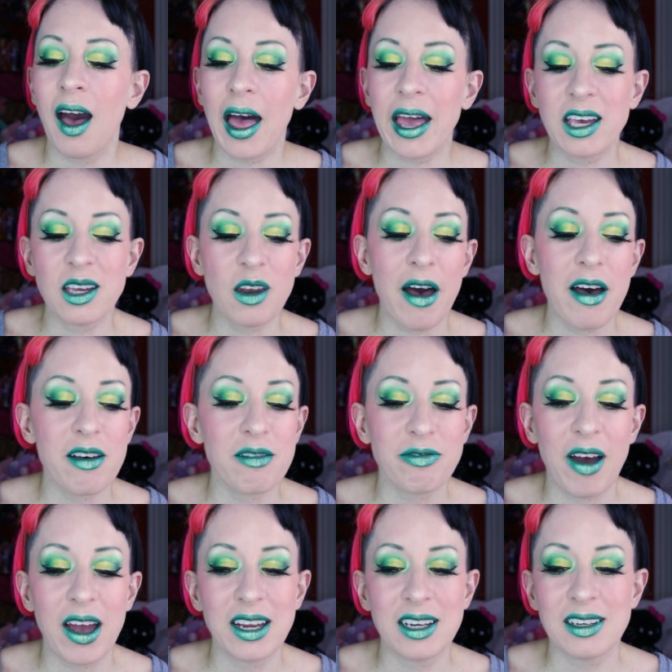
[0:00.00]
I cannot
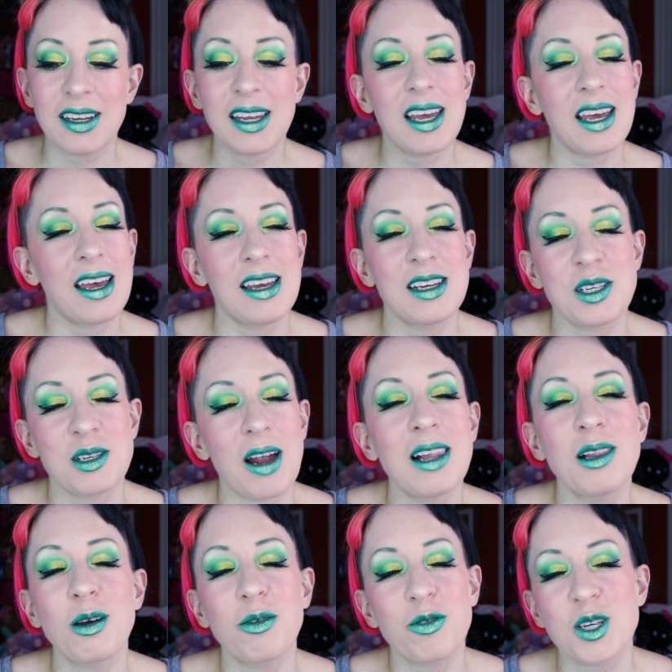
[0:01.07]
find a shirt.
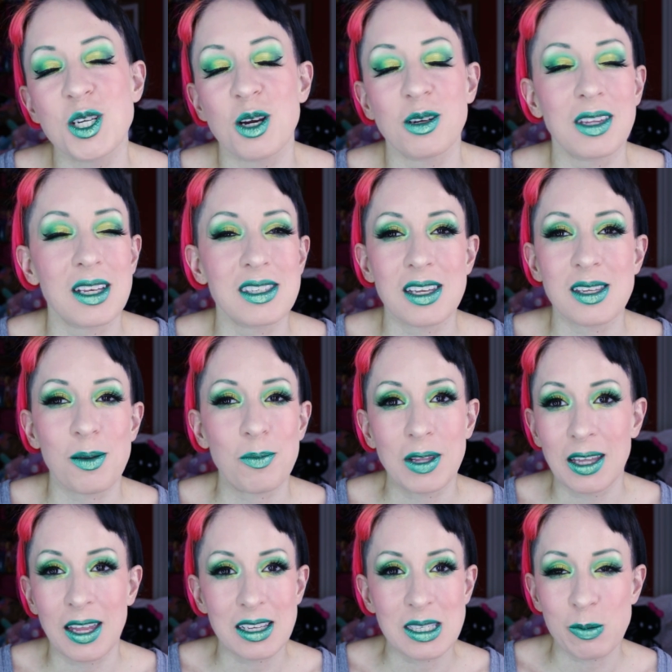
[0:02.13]
I looked for a shirt that says
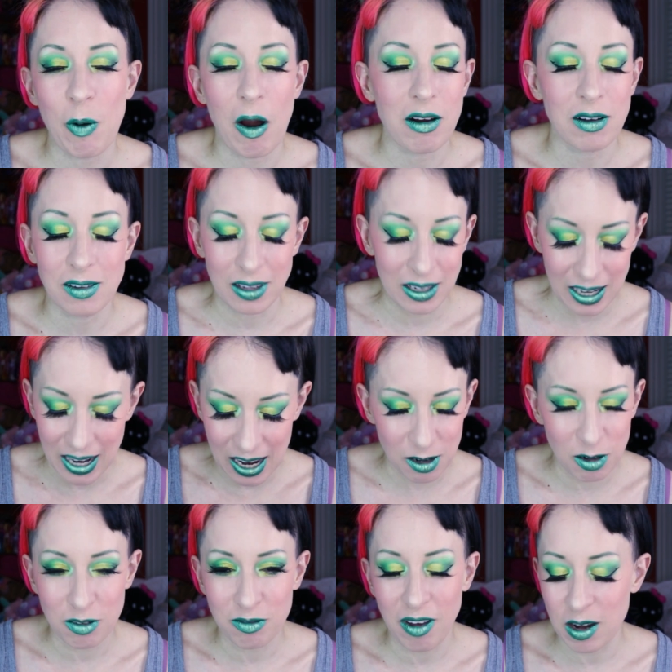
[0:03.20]
something like sparkle on it. I
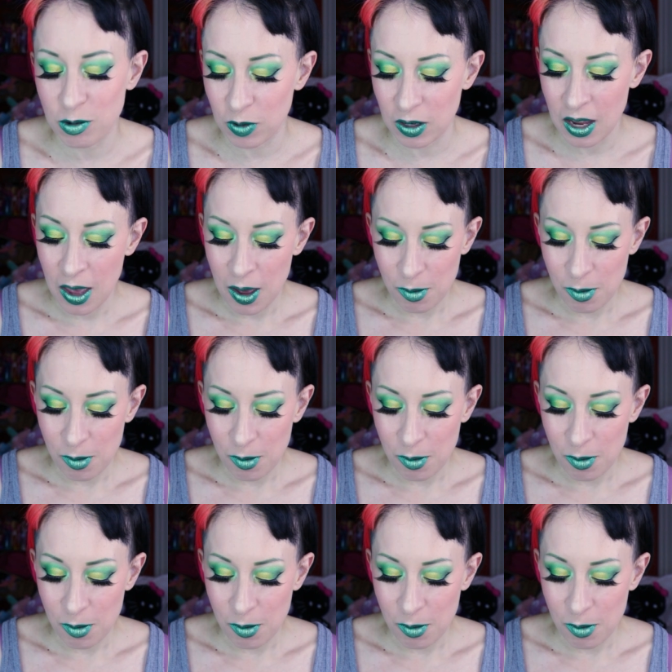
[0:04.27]
couldn't find one.